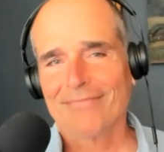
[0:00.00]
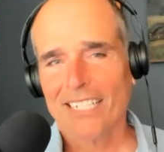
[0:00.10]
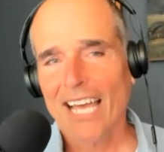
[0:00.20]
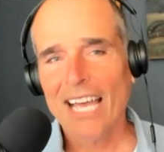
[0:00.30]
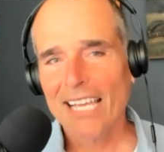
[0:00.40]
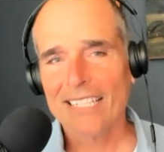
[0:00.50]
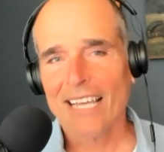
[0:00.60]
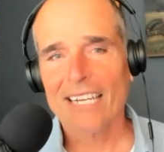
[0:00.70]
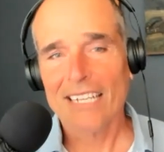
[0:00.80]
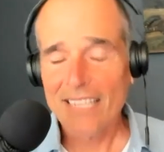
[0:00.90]
denying
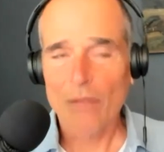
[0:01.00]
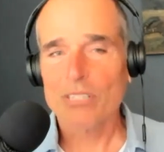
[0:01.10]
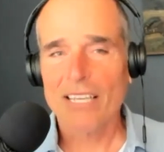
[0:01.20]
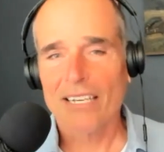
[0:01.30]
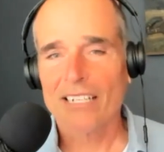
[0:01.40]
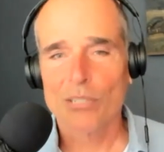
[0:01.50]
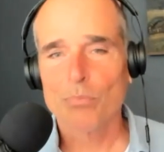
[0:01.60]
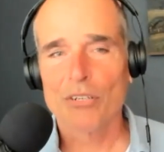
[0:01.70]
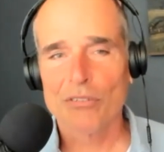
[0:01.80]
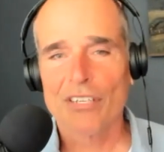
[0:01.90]
that? And that was kind of
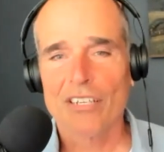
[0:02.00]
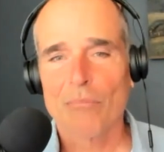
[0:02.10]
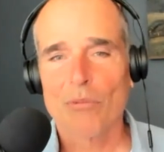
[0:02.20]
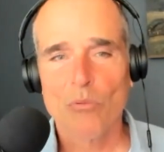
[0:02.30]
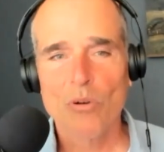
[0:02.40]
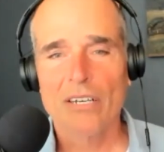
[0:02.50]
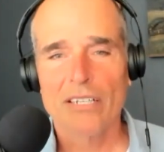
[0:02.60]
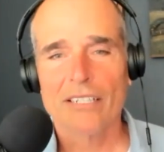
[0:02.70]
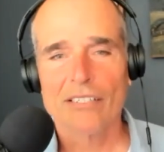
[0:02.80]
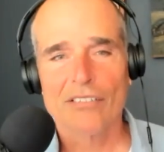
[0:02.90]
conspiracy number
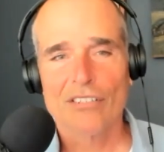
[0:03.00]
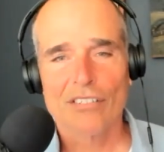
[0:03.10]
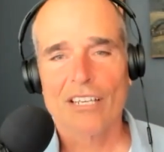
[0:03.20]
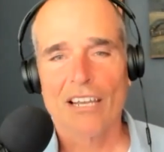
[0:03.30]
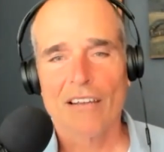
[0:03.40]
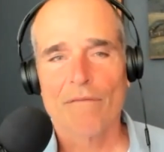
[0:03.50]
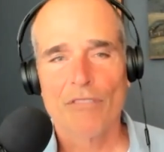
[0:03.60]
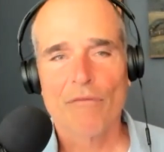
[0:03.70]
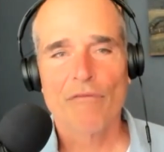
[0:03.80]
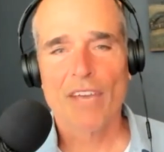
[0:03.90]
one is just kind
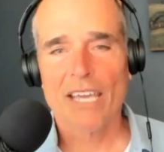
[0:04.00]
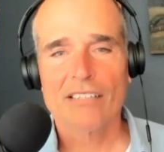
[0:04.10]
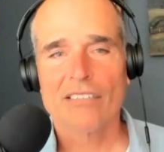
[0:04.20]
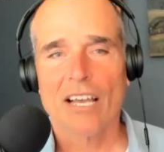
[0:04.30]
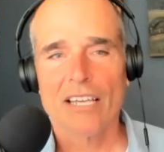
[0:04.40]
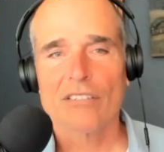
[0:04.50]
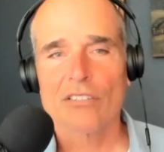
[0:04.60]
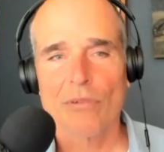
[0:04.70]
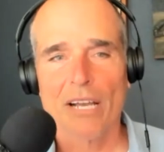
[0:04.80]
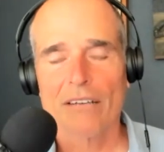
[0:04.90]
of the fake
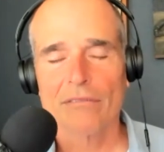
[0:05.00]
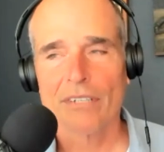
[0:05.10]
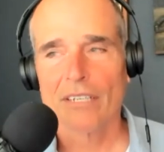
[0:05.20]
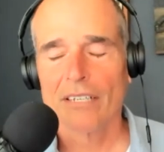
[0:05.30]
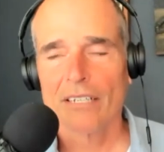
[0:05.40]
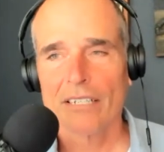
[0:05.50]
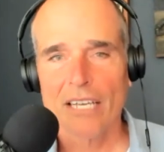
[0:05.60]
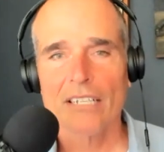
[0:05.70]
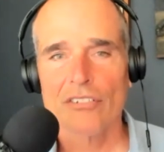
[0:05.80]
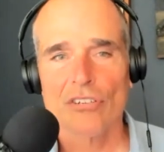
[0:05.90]
science around
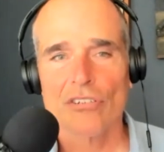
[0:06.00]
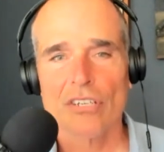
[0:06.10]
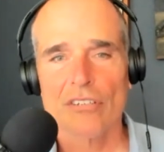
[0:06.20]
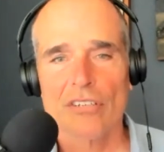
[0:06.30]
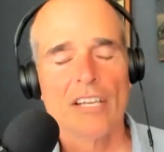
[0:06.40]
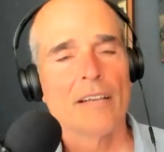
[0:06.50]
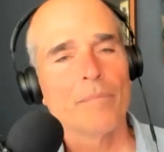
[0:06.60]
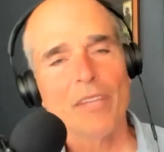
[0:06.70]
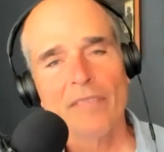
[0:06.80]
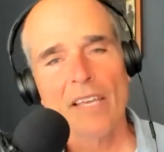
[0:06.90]
consciousness.
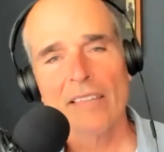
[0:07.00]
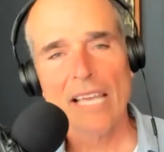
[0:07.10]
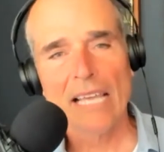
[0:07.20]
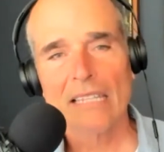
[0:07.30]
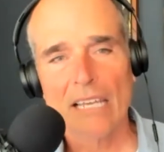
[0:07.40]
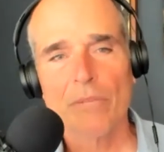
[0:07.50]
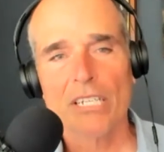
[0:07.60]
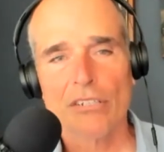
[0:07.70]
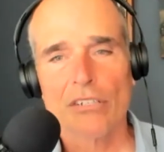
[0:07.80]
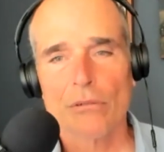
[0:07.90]
And then that led
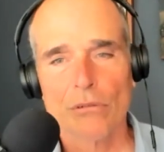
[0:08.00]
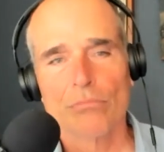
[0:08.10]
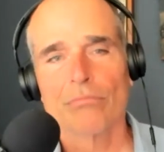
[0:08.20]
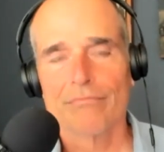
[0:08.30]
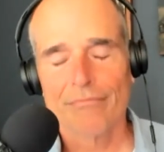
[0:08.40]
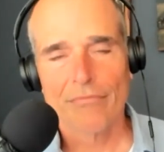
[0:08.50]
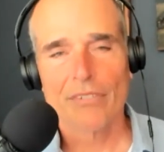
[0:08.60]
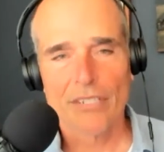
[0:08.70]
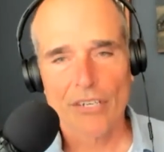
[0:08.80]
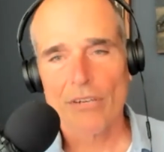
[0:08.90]
me to
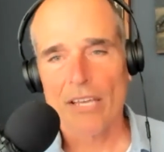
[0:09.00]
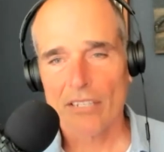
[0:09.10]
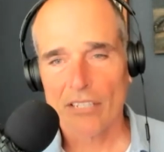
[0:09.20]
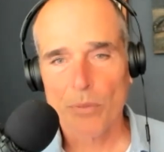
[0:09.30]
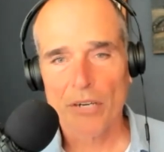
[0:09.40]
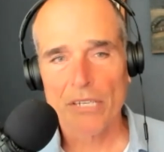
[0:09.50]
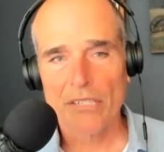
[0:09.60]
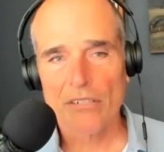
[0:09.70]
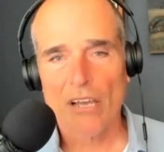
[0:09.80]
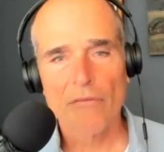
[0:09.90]
the near death
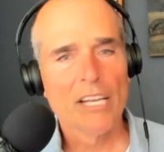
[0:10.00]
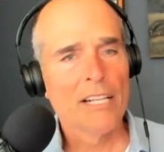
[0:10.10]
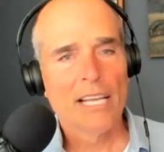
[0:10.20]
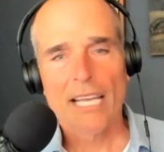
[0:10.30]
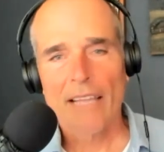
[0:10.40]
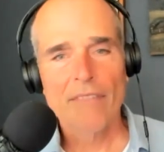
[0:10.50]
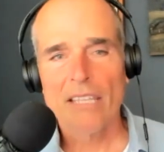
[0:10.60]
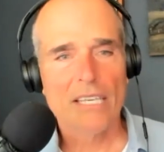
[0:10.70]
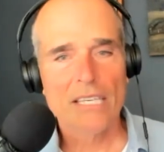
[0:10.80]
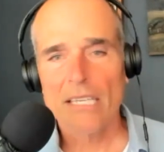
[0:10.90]
experience stuff. And
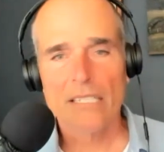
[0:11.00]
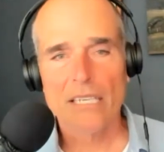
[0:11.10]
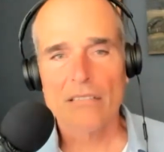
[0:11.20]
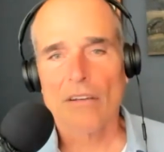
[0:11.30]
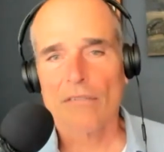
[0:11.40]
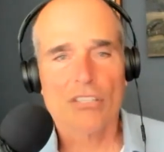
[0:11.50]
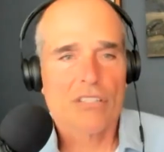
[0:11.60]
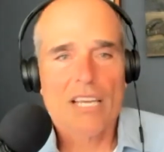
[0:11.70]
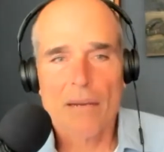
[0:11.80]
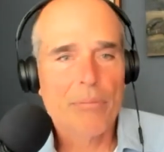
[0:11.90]
then the ET stuff
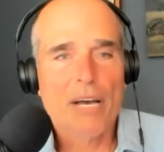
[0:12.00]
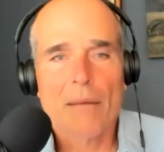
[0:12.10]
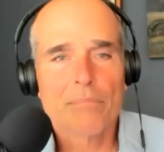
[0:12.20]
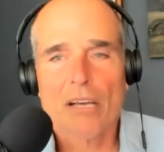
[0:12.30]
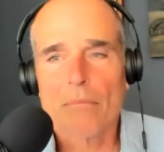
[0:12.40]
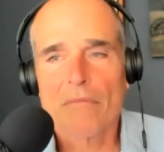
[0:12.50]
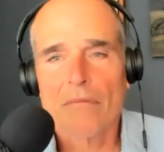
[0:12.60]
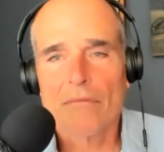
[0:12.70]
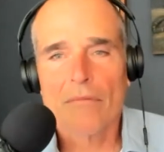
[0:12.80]
just kind of popped up